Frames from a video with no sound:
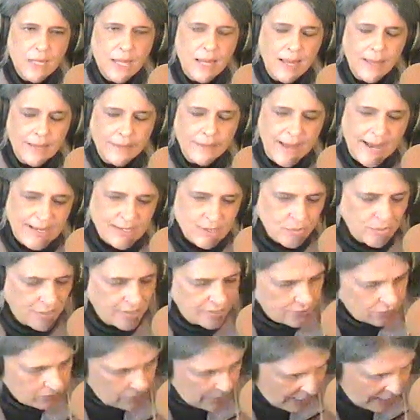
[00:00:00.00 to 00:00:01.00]
And that's
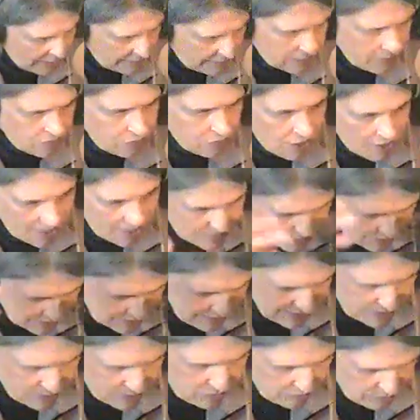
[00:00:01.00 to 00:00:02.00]
where the rally was,
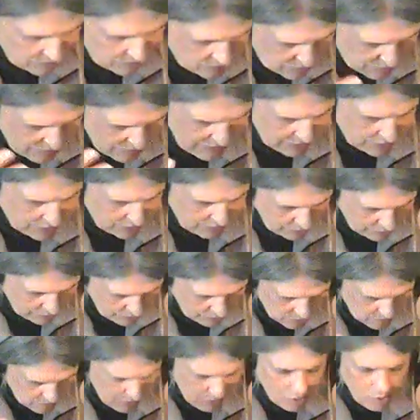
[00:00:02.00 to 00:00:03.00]
and that's where the
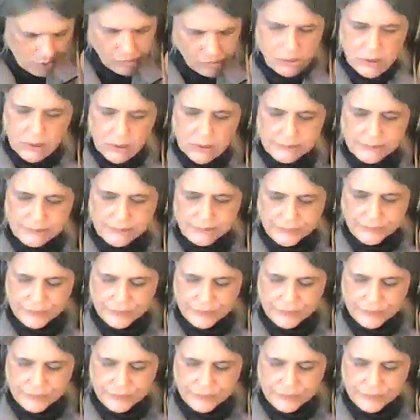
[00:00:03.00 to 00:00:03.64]
speaker spoke.